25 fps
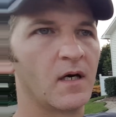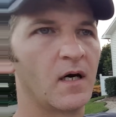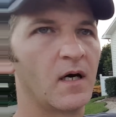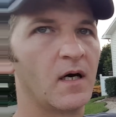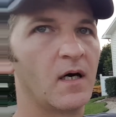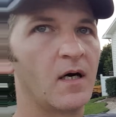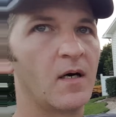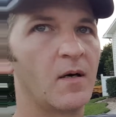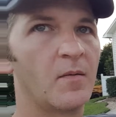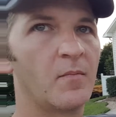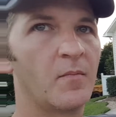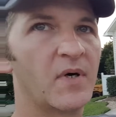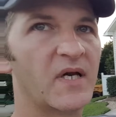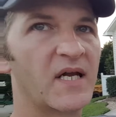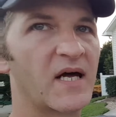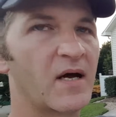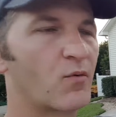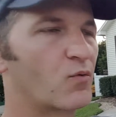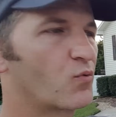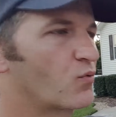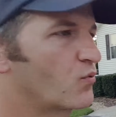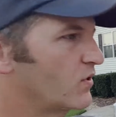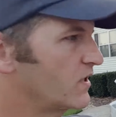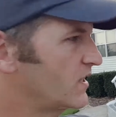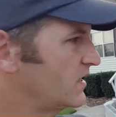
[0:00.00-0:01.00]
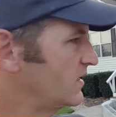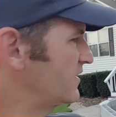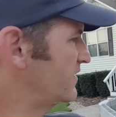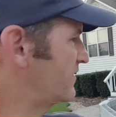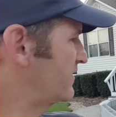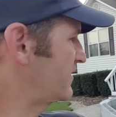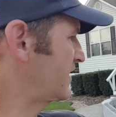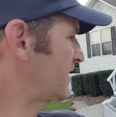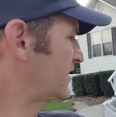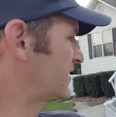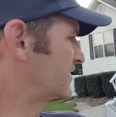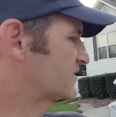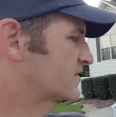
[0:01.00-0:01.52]
but I really
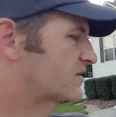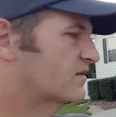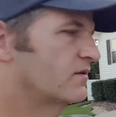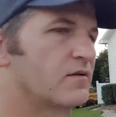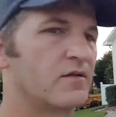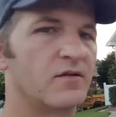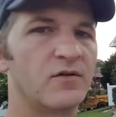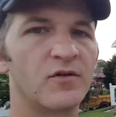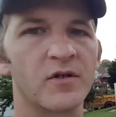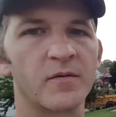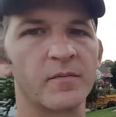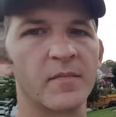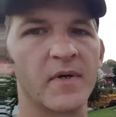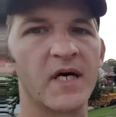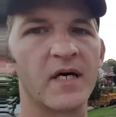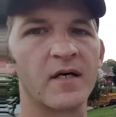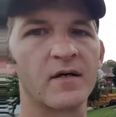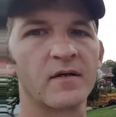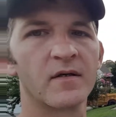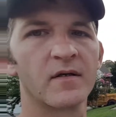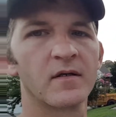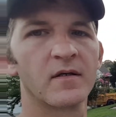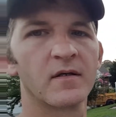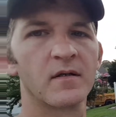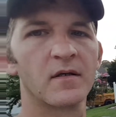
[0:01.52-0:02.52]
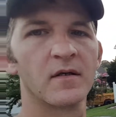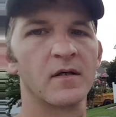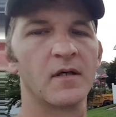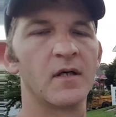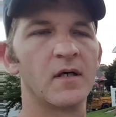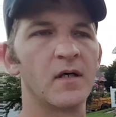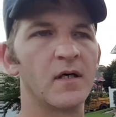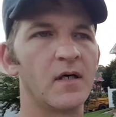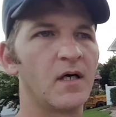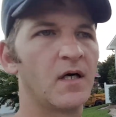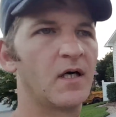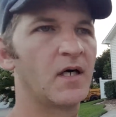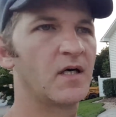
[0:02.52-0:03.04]
think it's going to look better
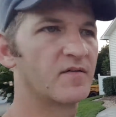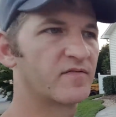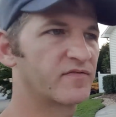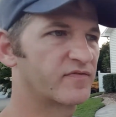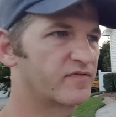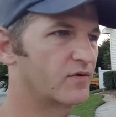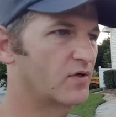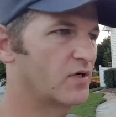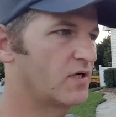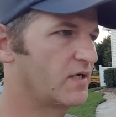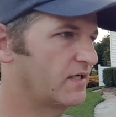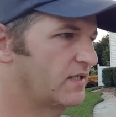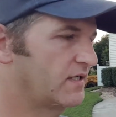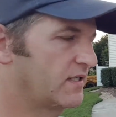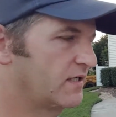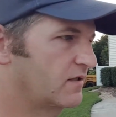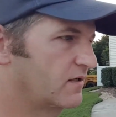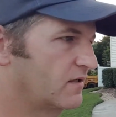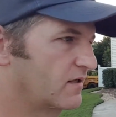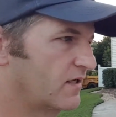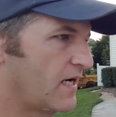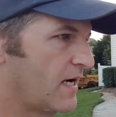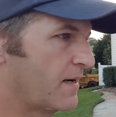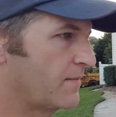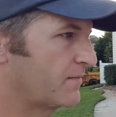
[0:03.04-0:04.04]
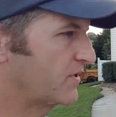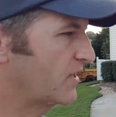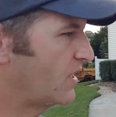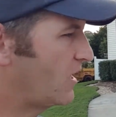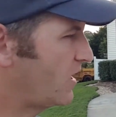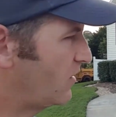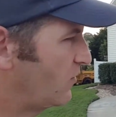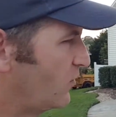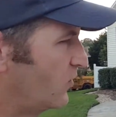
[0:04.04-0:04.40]
up front here. I'm not